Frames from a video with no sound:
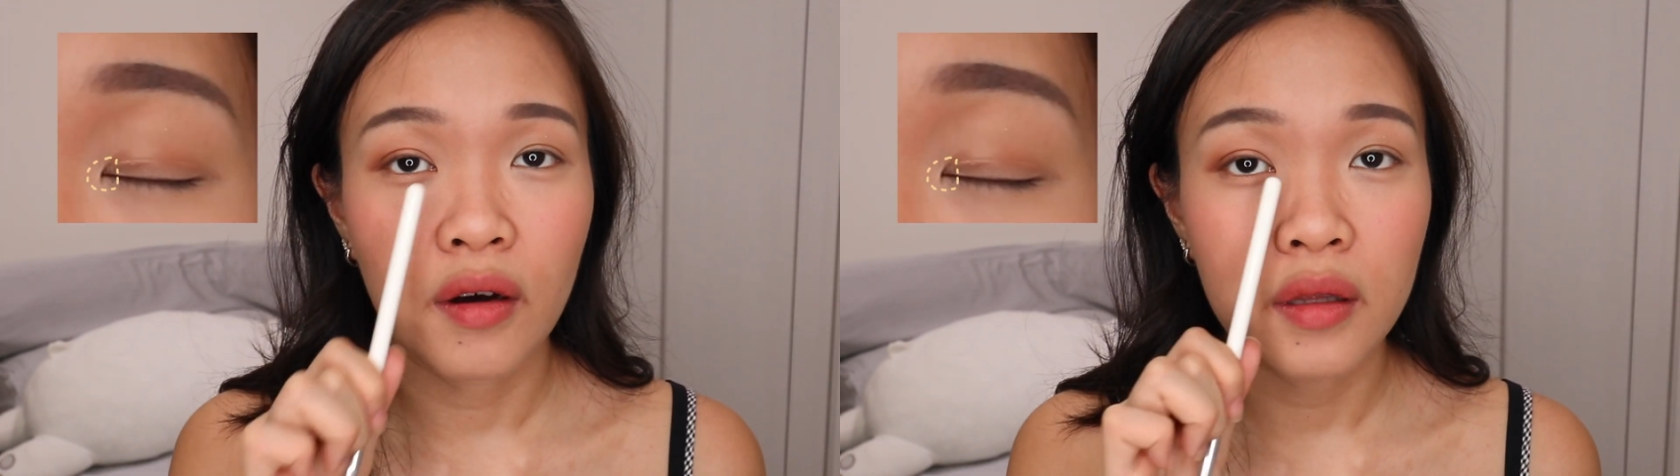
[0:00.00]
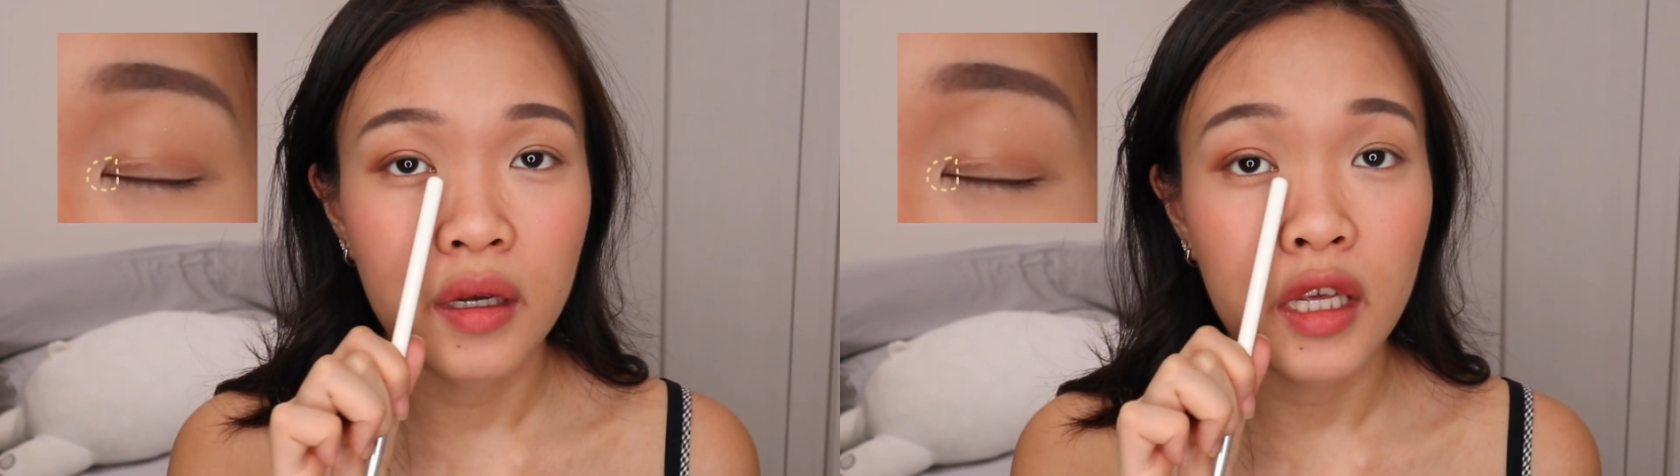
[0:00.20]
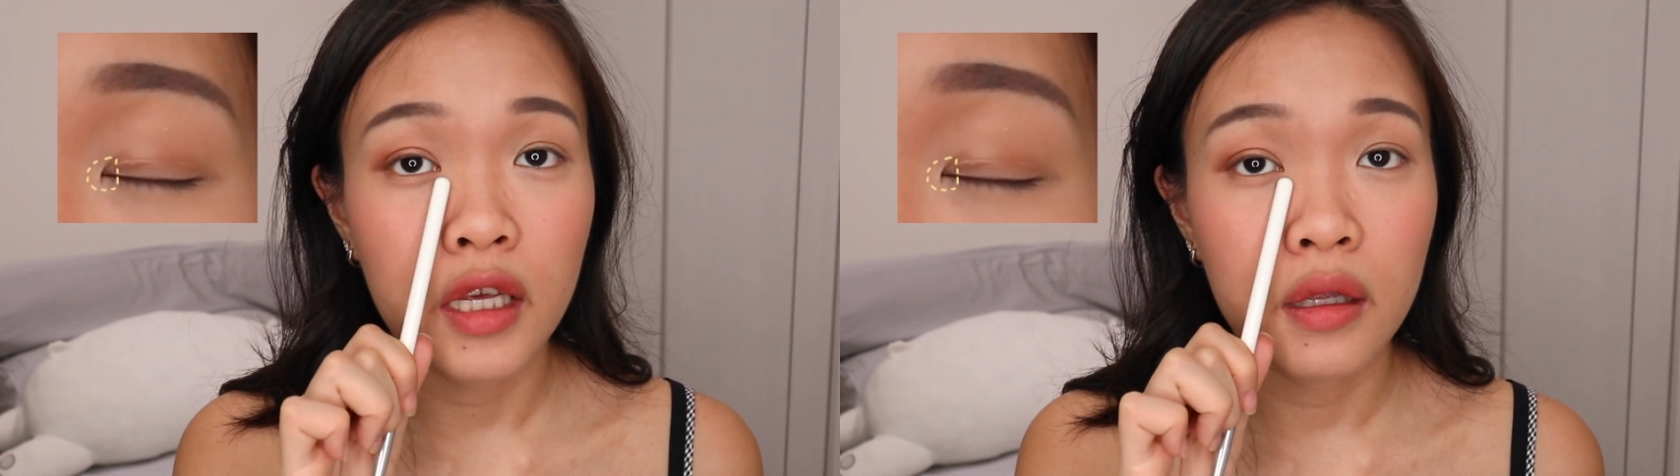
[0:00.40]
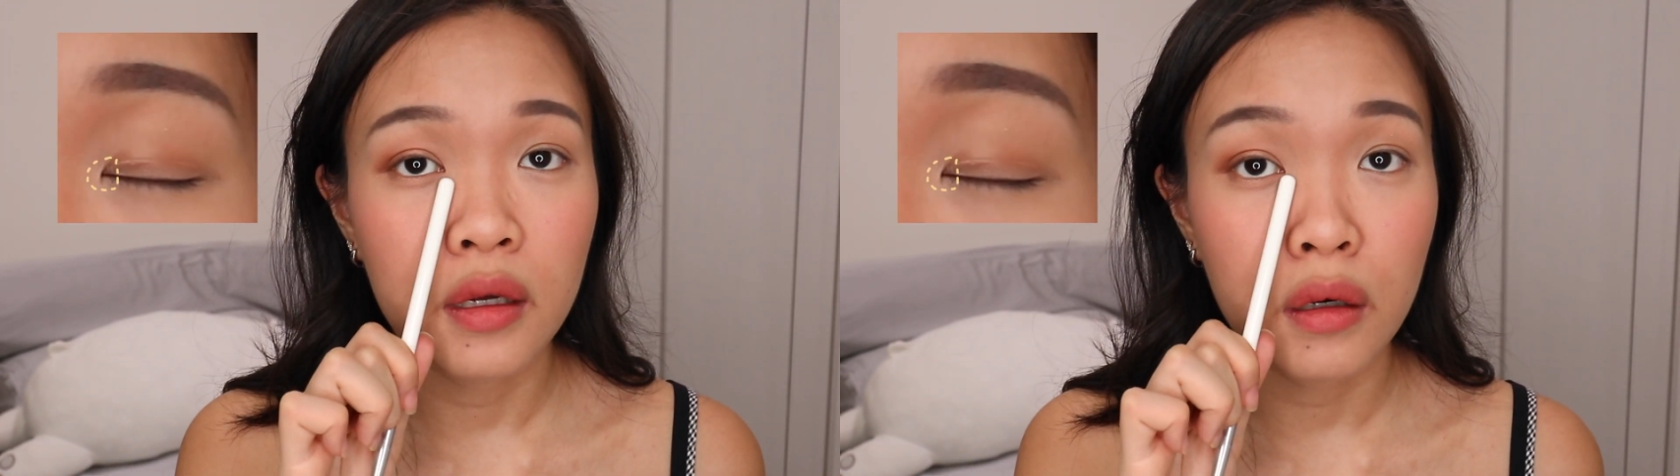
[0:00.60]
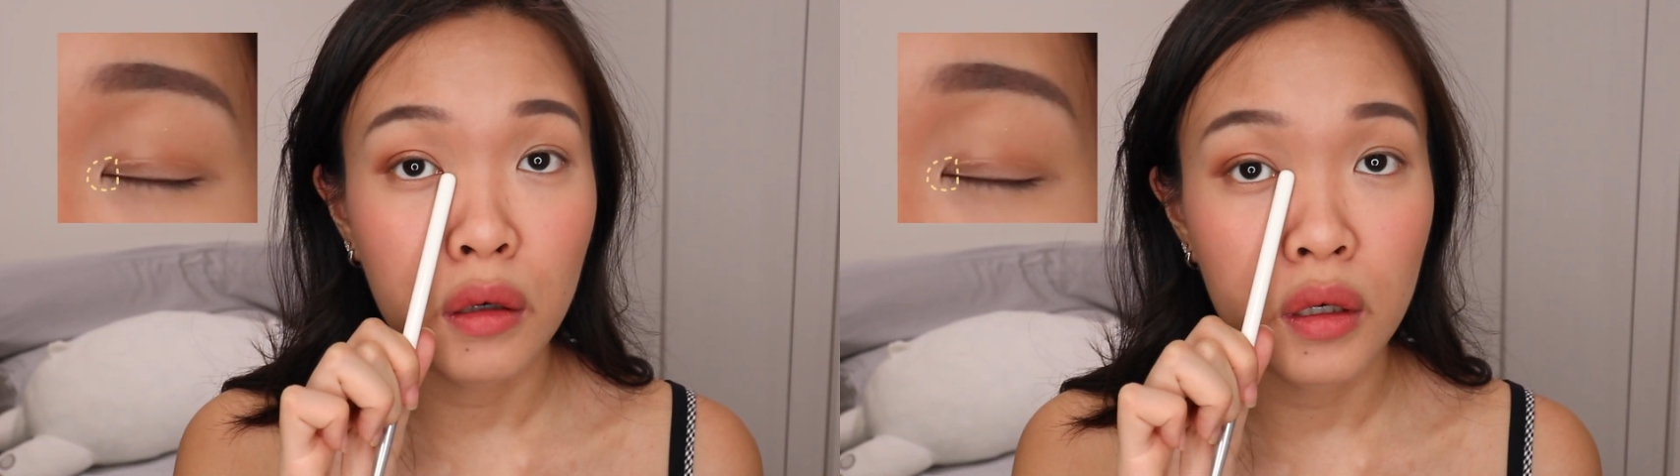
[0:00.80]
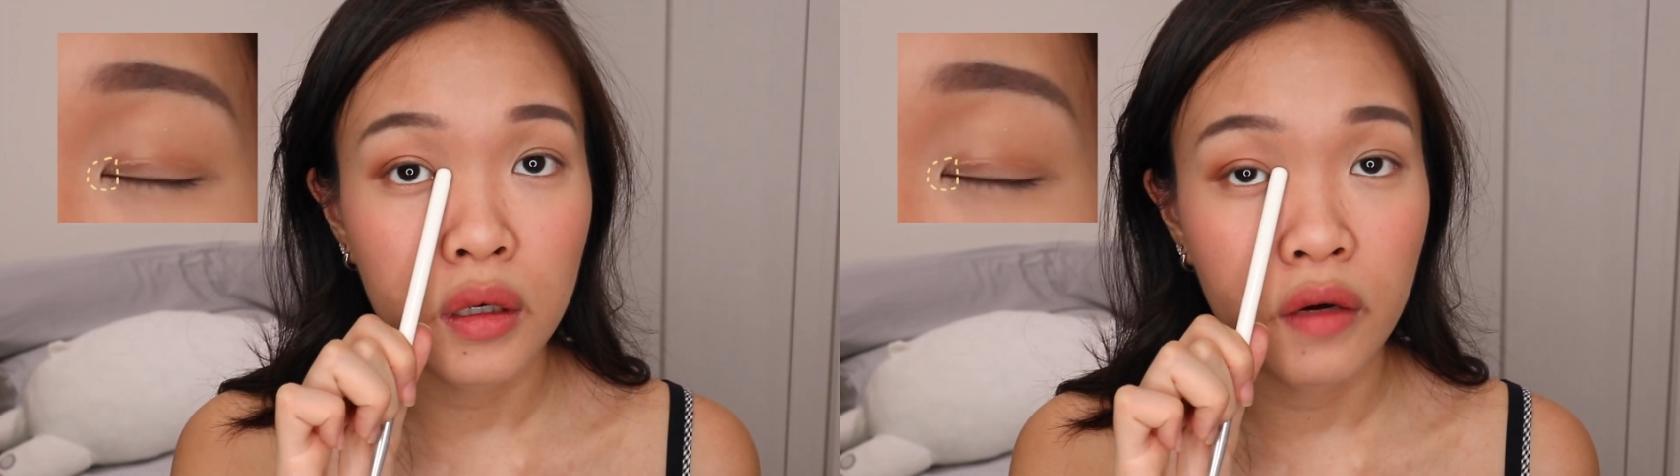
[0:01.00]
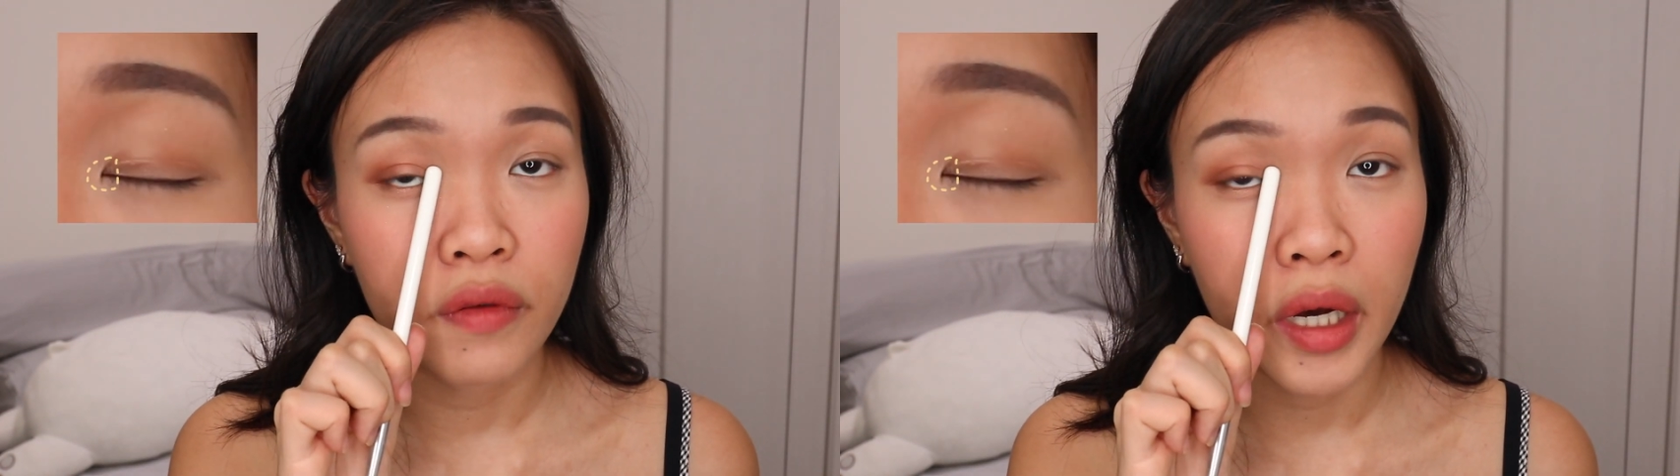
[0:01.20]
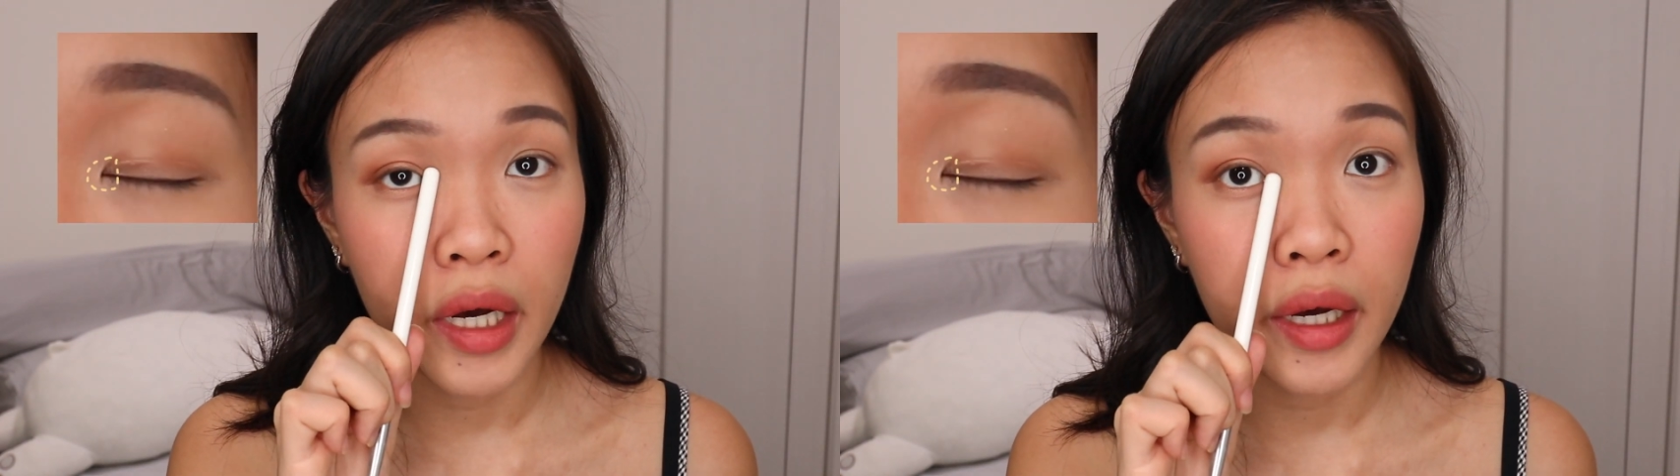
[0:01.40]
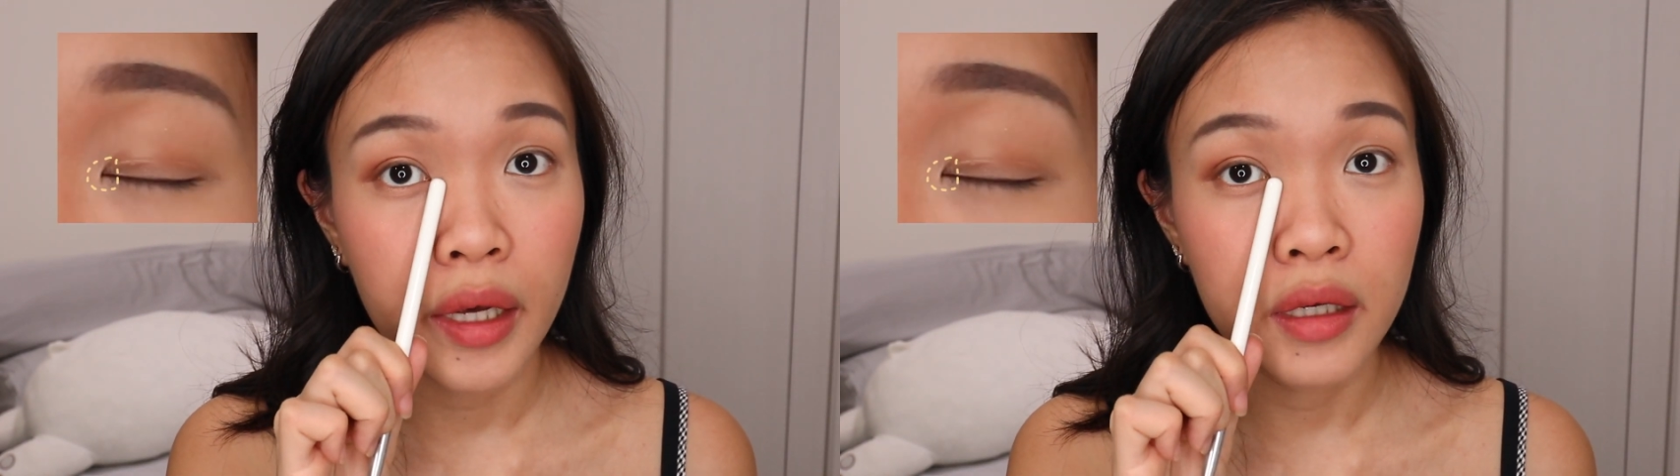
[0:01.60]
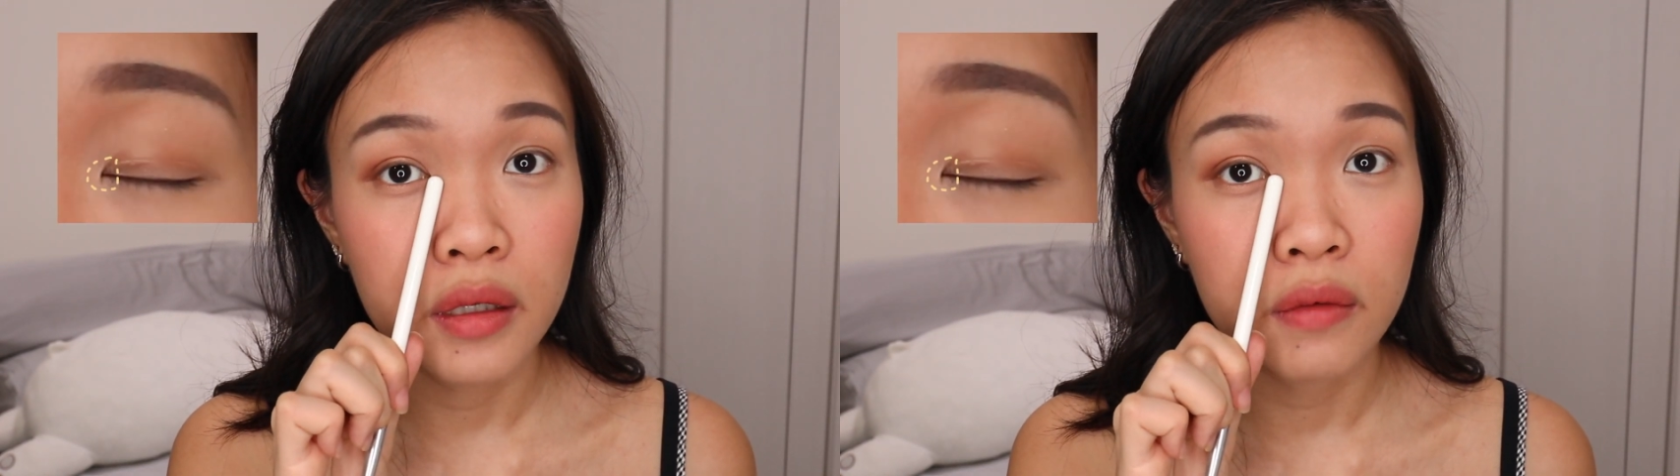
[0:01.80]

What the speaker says: on the inner corner of your eyes,